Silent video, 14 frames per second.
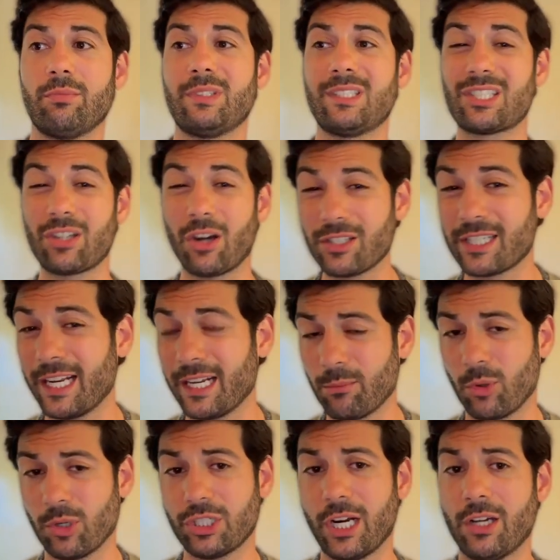starts getting
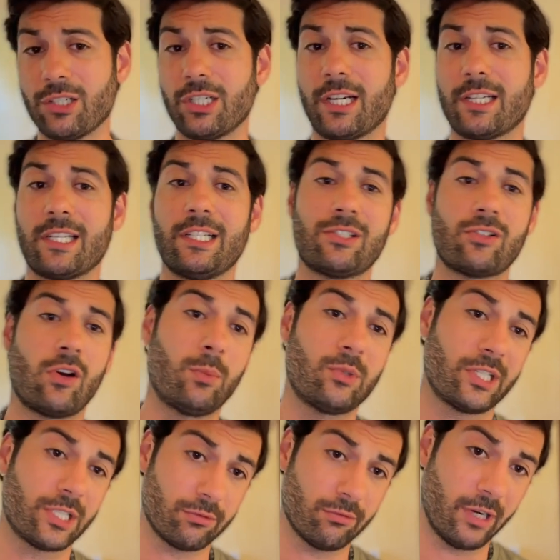more challenging because then it's almost
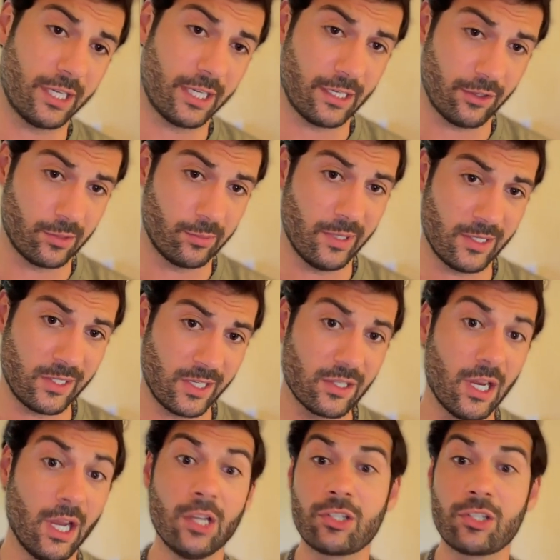like you're running another business.